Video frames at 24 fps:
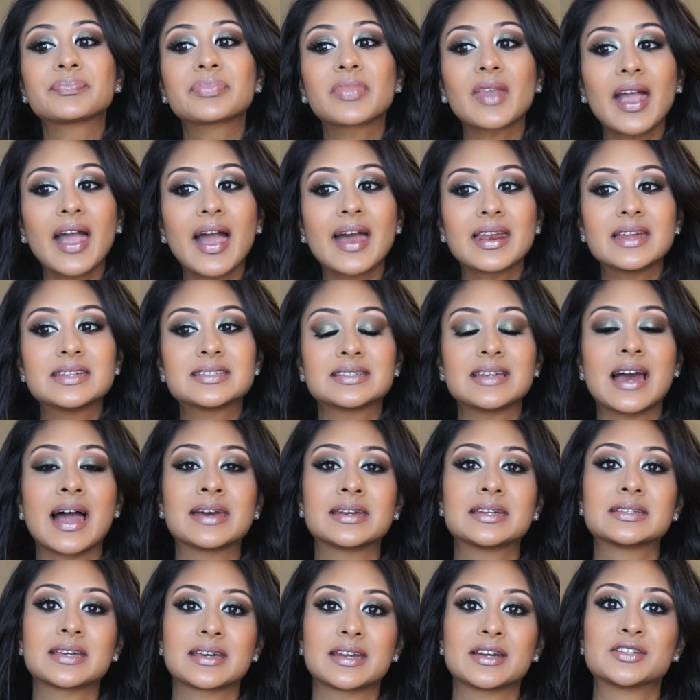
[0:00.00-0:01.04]
And I
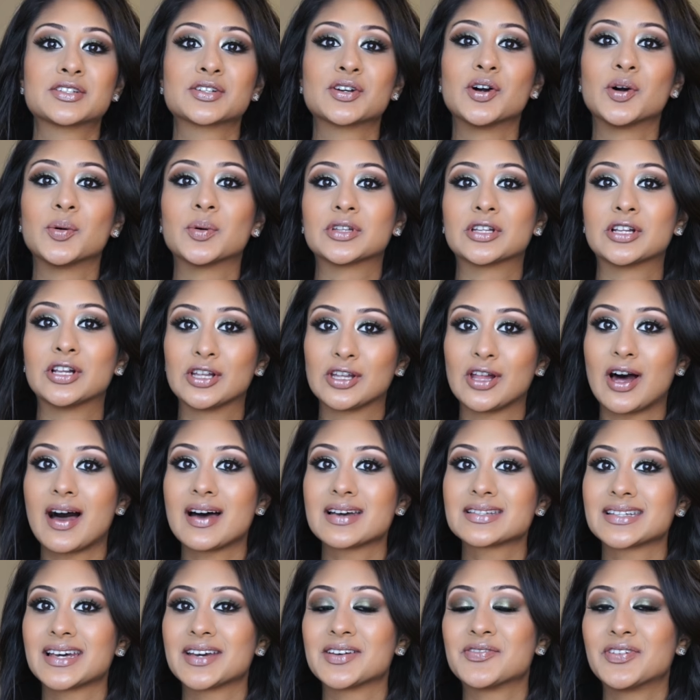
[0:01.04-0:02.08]
decided to go with
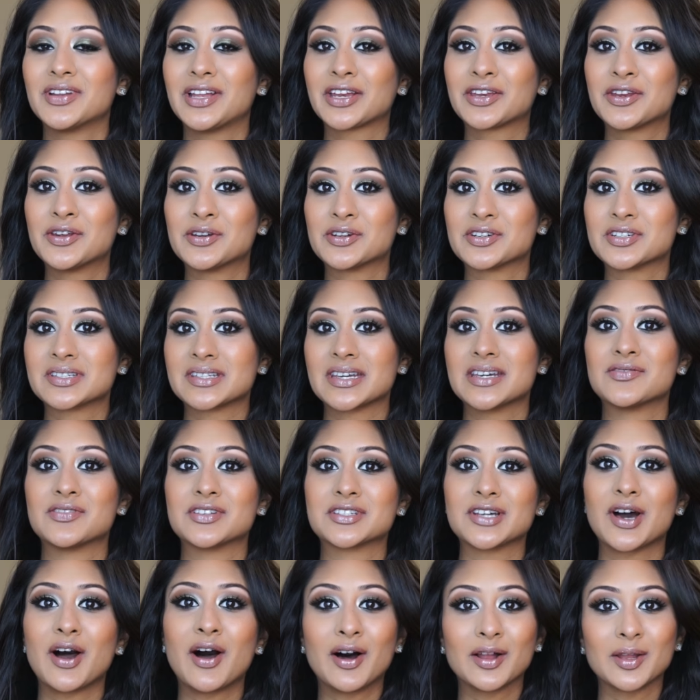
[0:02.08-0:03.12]
gloss. I feel like New Year's Eve is
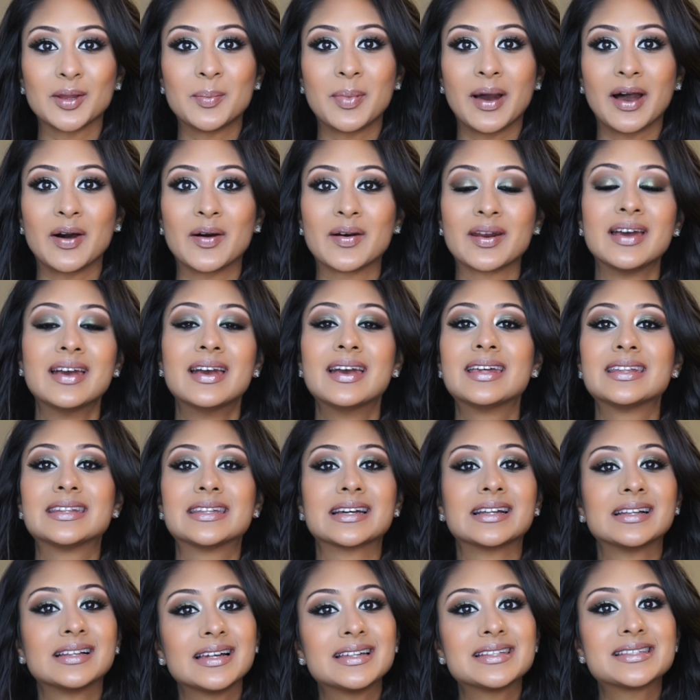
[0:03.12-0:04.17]
all about the
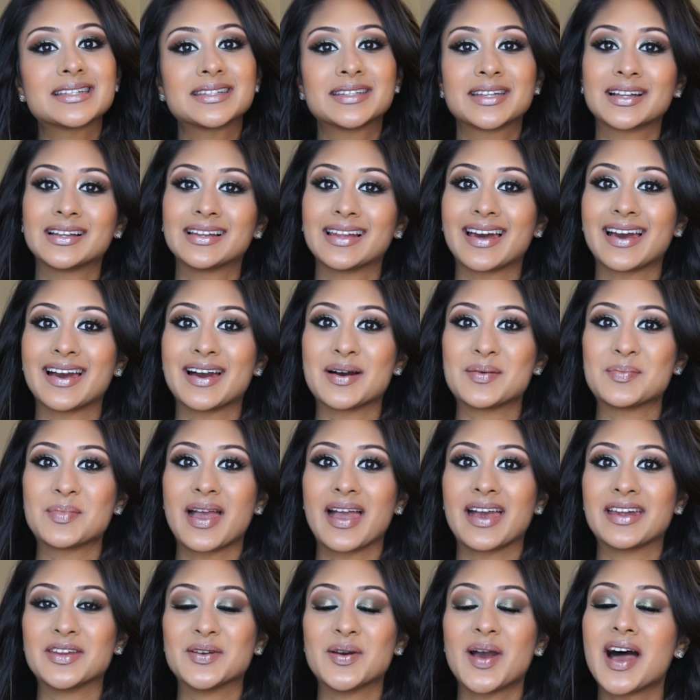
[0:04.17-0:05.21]
glitz and the glam,
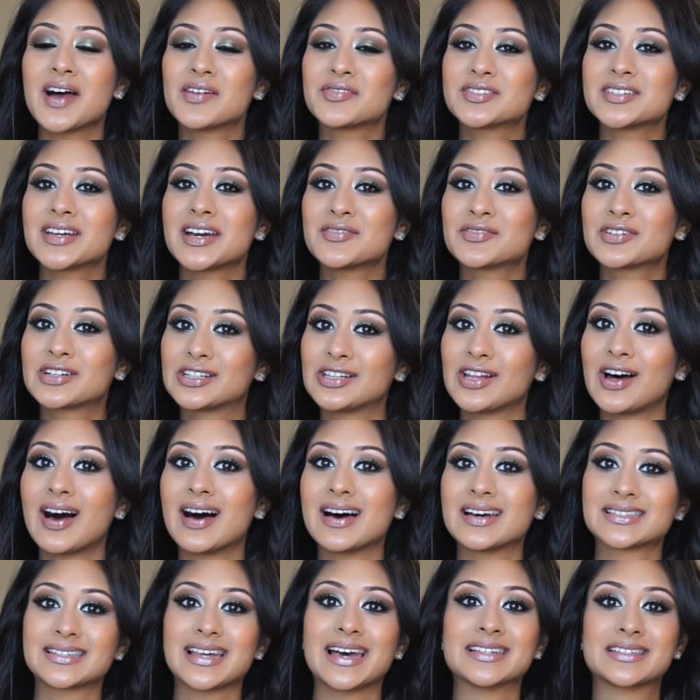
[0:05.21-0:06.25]
and you have to have
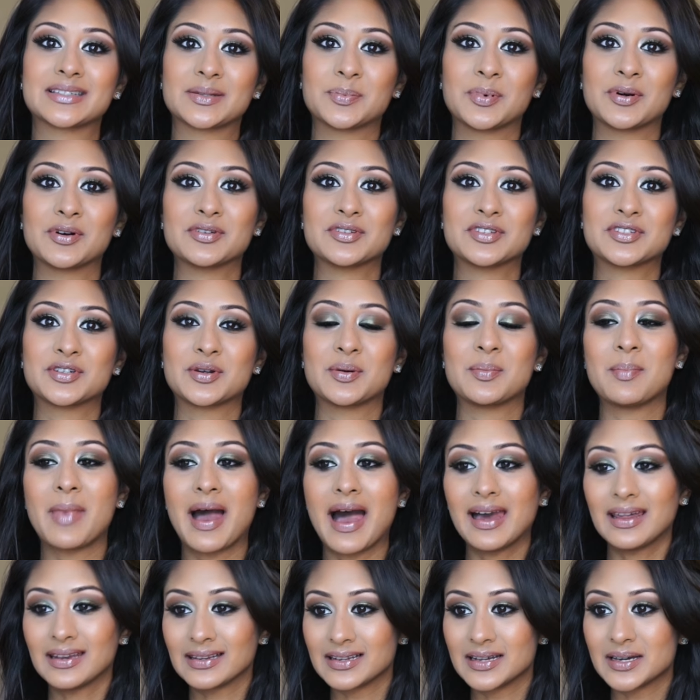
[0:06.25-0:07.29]
gloss as opposed to
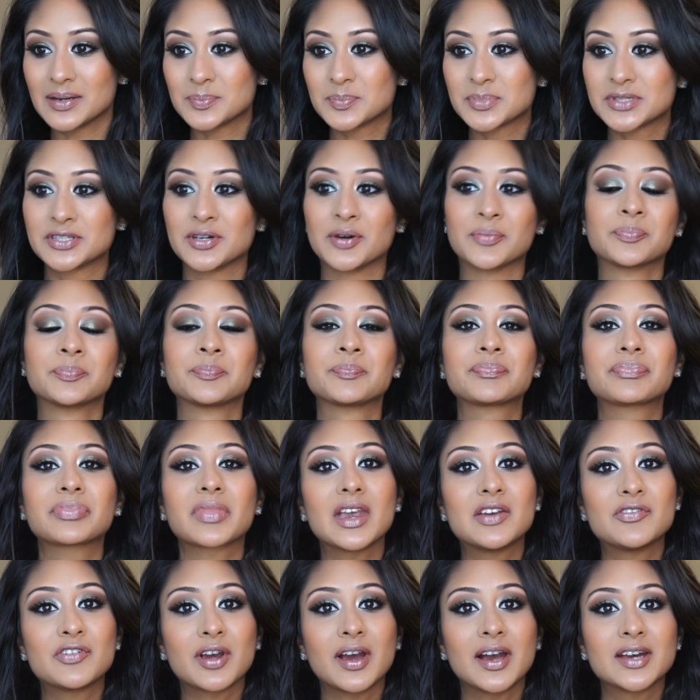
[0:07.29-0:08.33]
matte lips. So
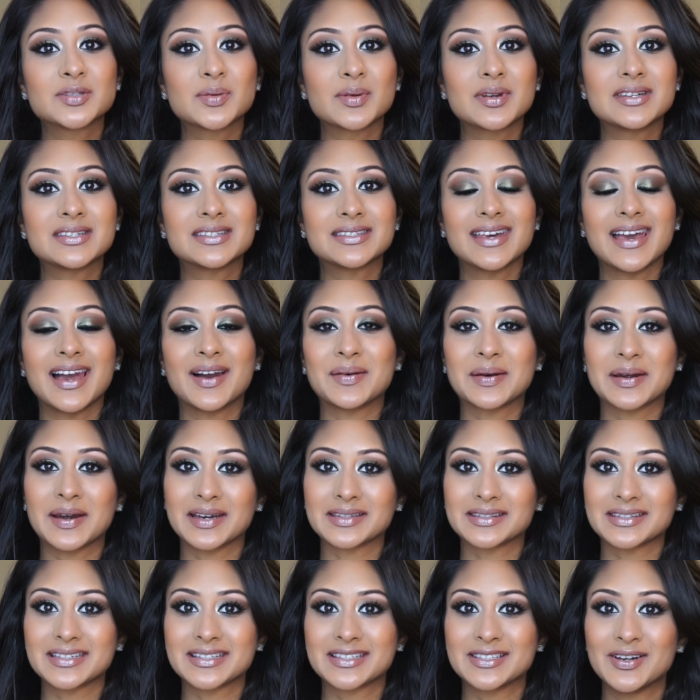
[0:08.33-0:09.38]
if you guys want to see how I
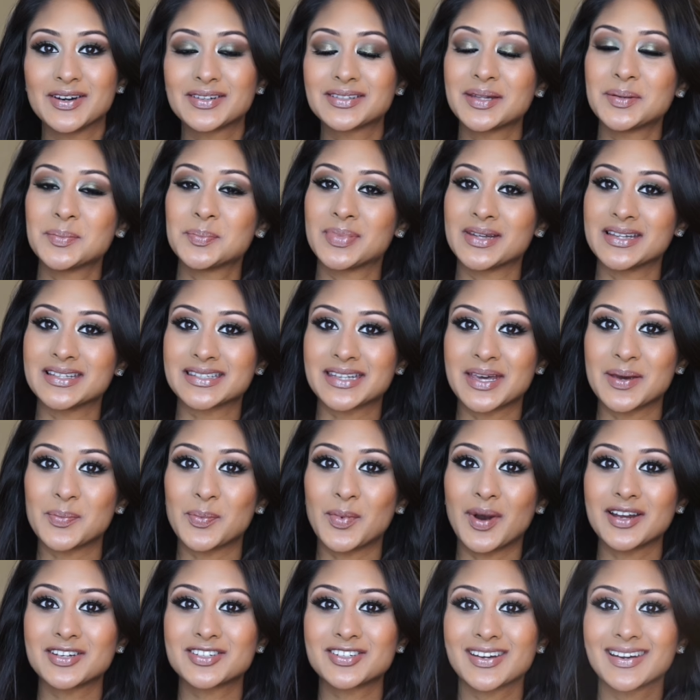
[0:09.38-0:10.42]
got this look, then please keep
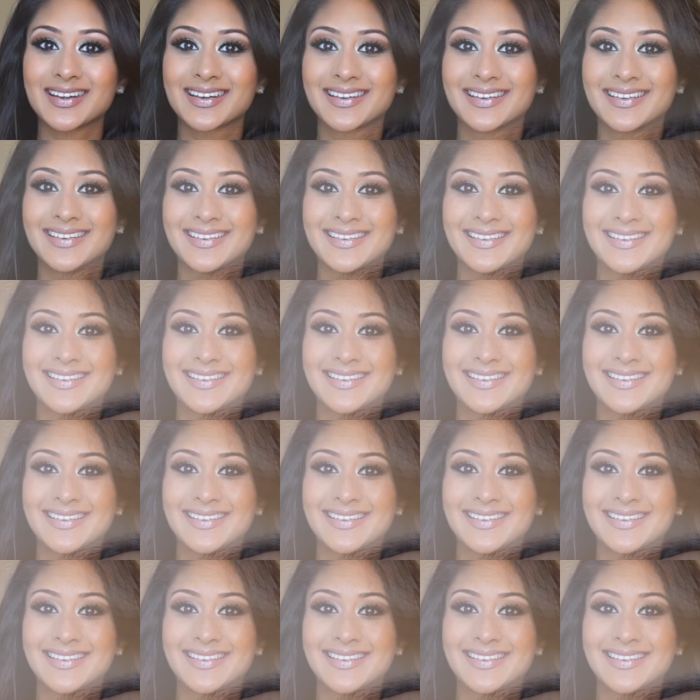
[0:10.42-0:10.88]
watching.